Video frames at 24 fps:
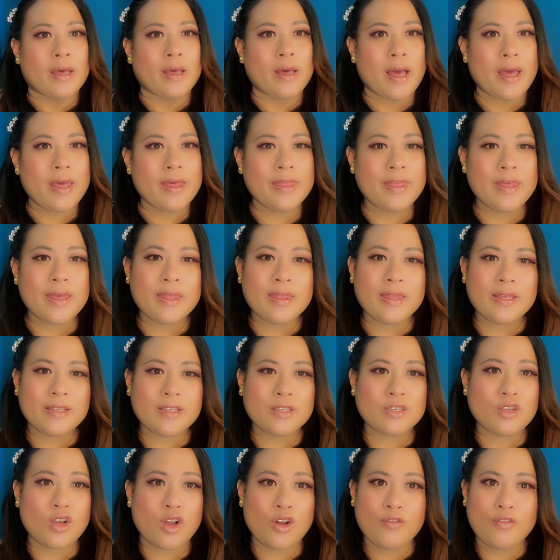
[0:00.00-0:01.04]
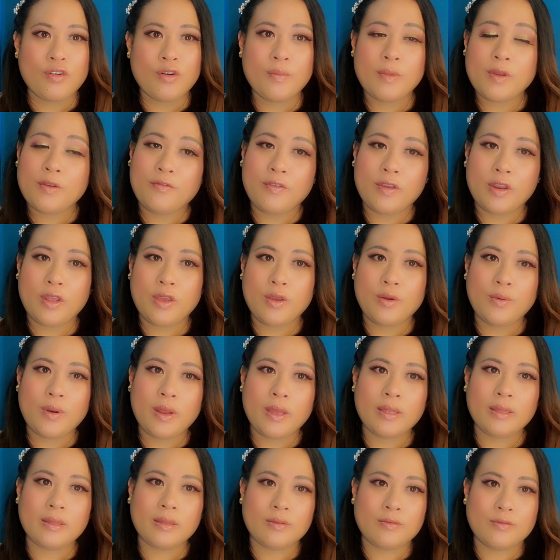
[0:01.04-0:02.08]
I think this is all for my video
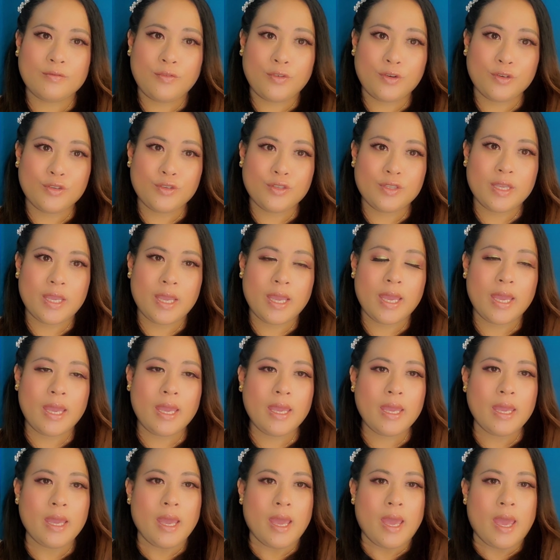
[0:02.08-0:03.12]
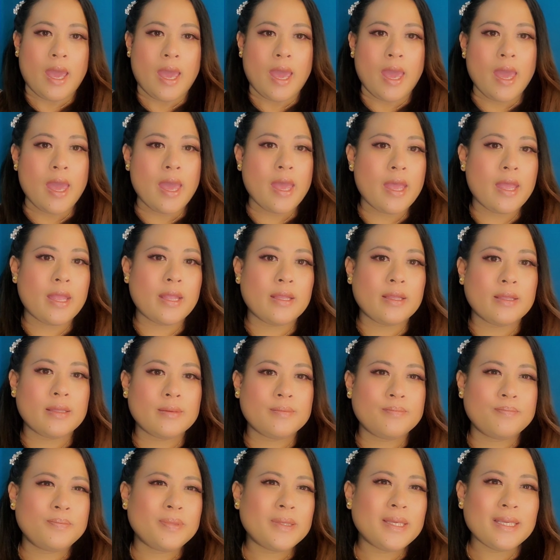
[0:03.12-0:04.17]
for today, and
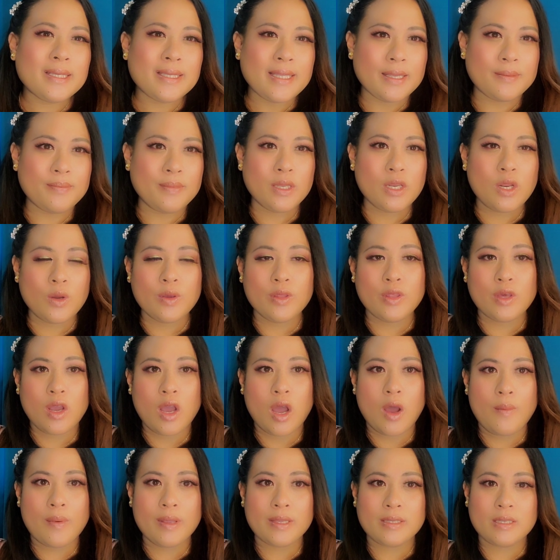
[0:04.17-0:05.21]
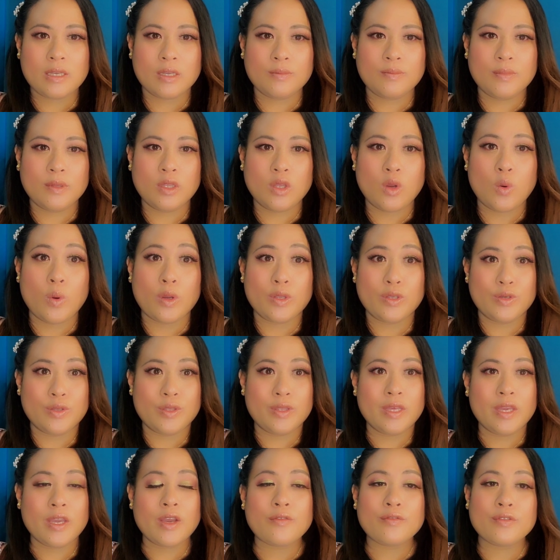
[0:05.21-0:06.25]
please let me know in the comments down below what you
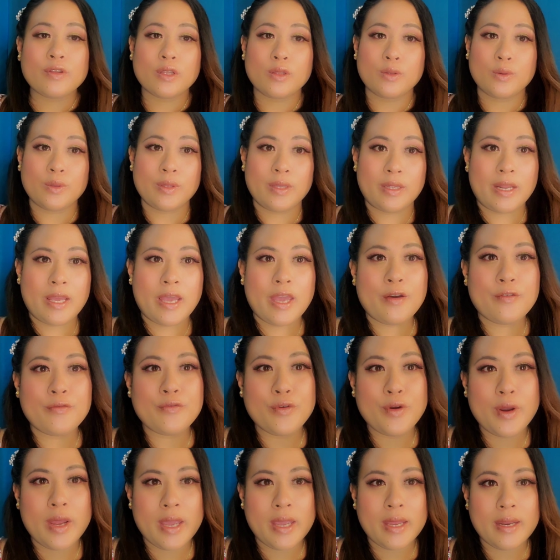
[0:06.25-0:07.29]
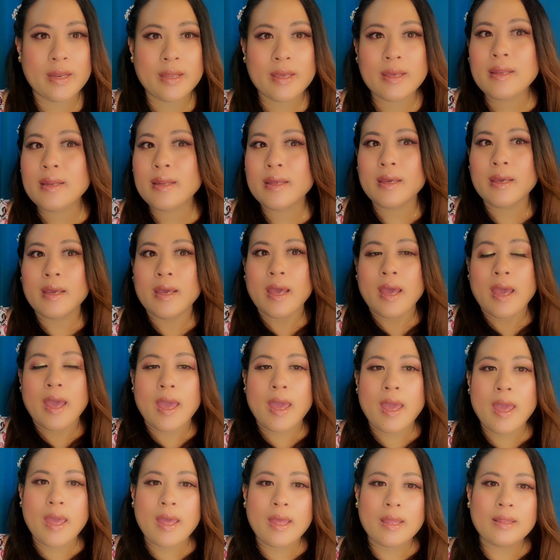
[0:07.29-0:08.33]
think of the look that I have created.
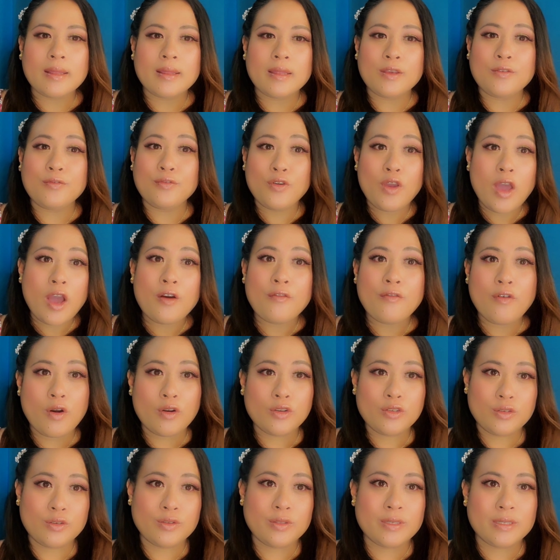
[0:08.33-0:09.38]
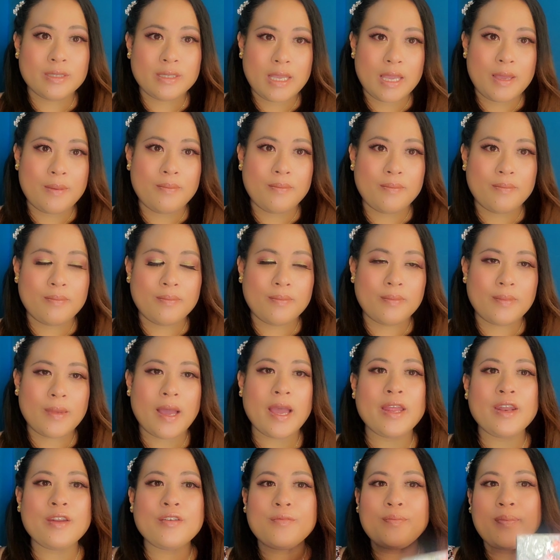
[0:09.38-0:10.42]
And if you have also the same
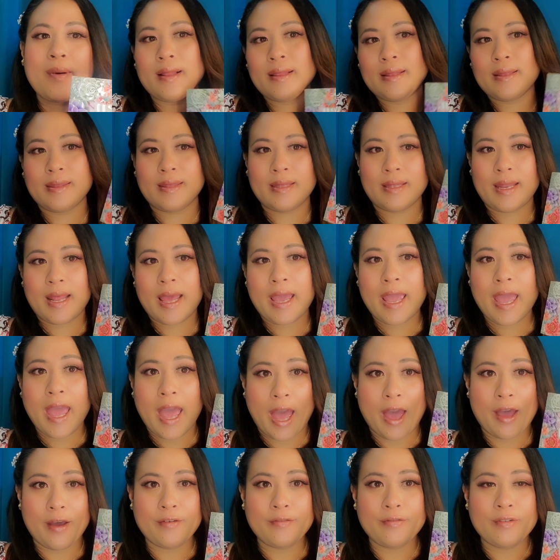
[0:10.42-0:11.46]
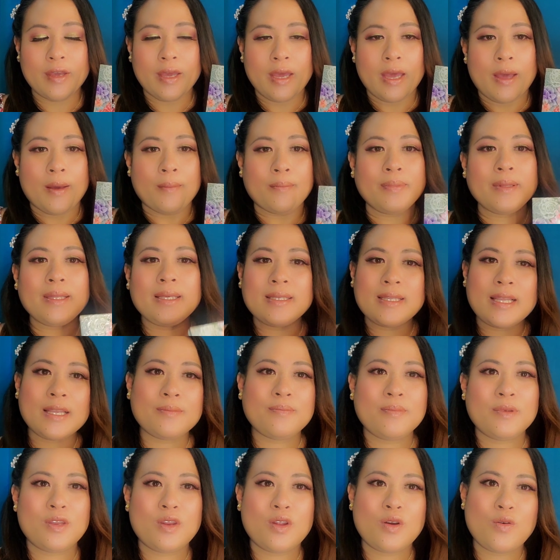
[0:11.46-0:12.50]
kind of palette that I have, please let
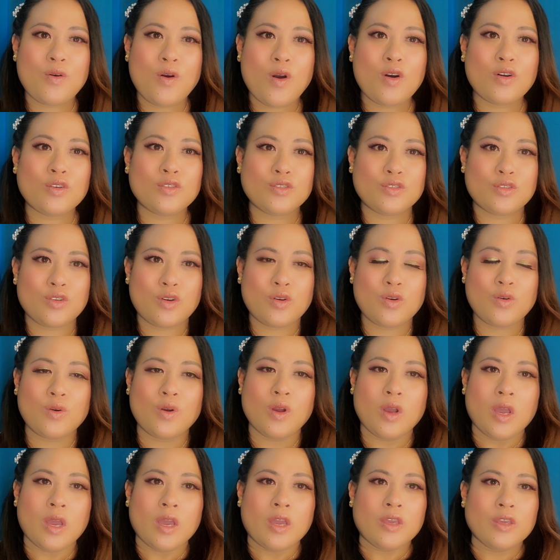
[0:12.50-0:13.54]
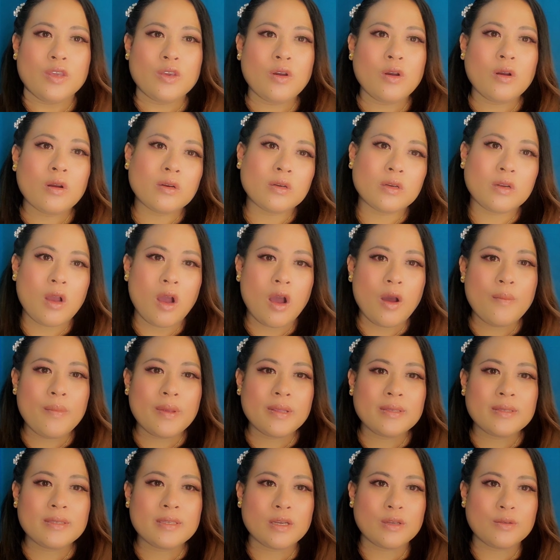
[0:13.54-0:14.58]
me know also your
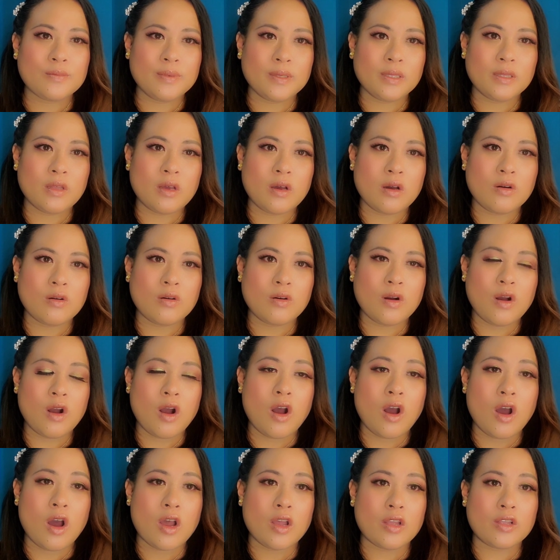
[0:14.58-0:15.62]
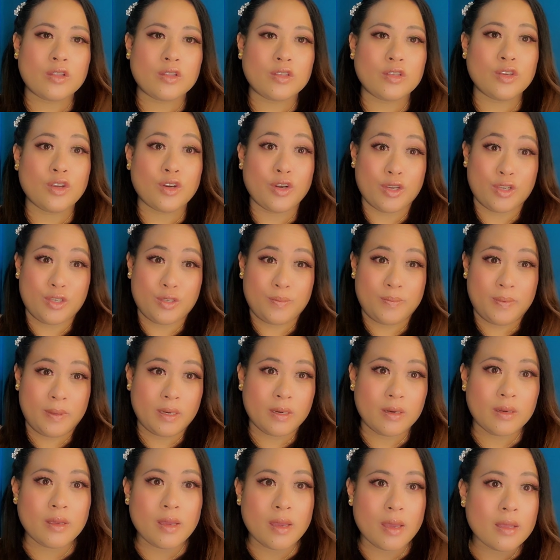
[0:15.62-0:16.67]
comments down below on your
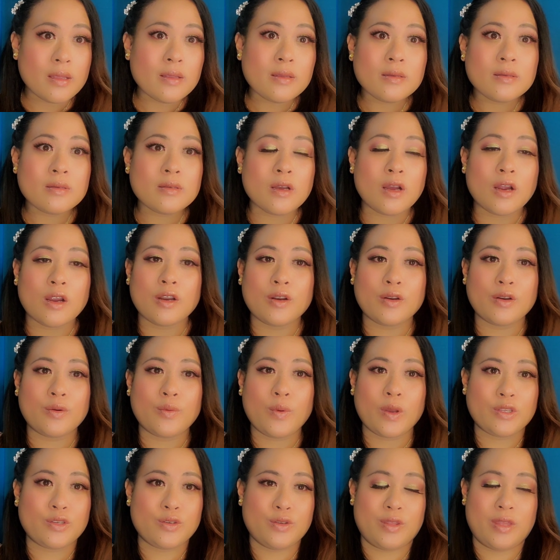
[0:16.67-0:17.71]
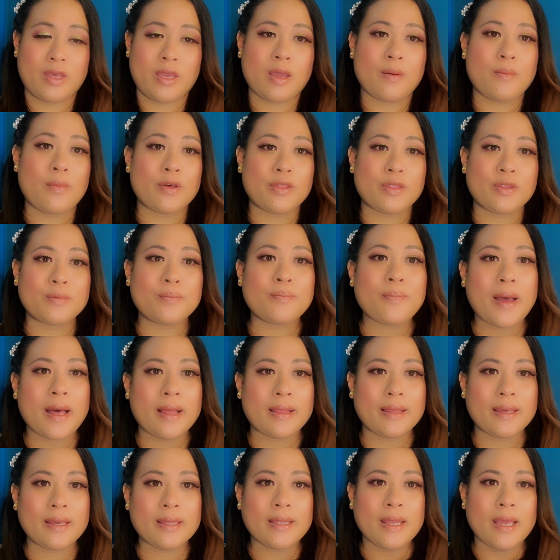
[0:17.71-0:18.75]
experience, on what you think about the
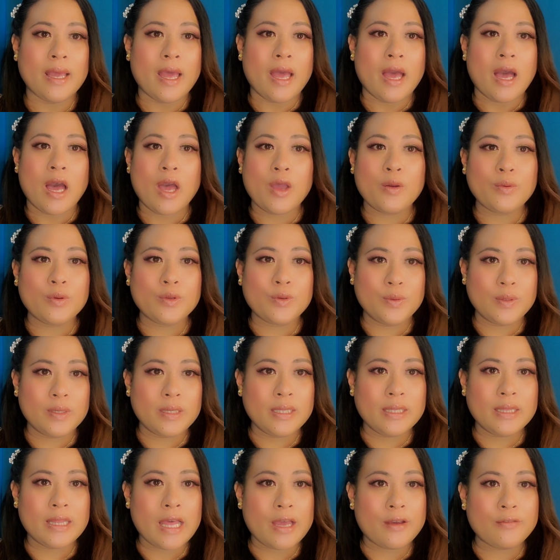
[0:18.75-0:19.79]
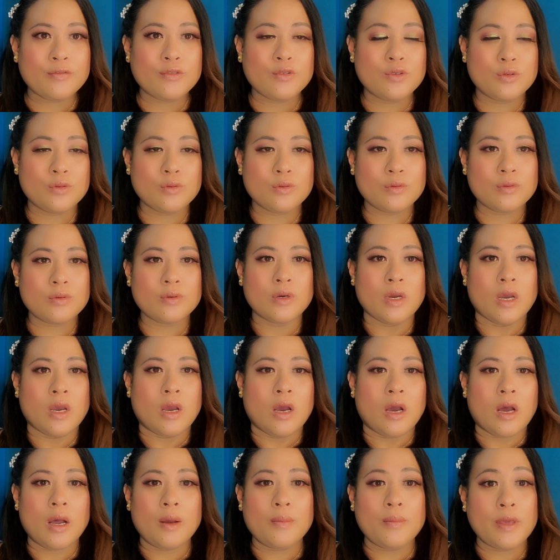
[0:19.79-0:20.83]
palette. I would really love to
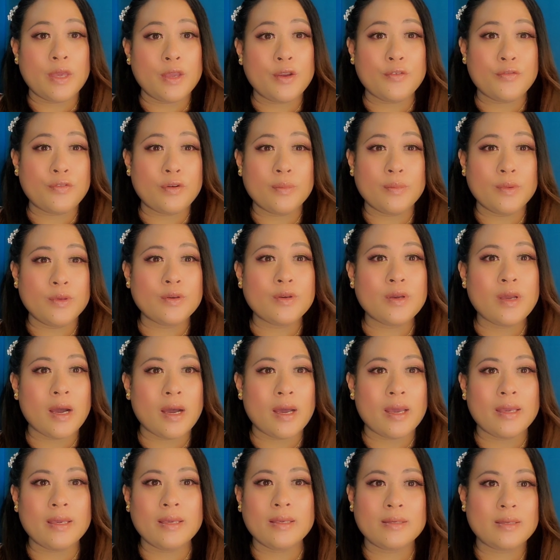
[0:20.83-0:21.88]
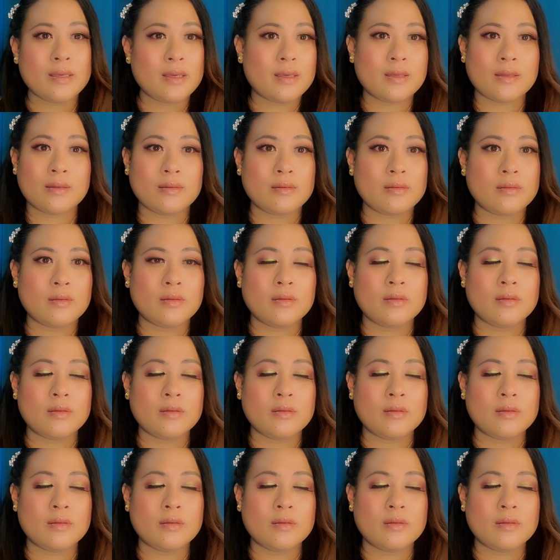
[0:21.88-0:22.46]
hear from you guys, and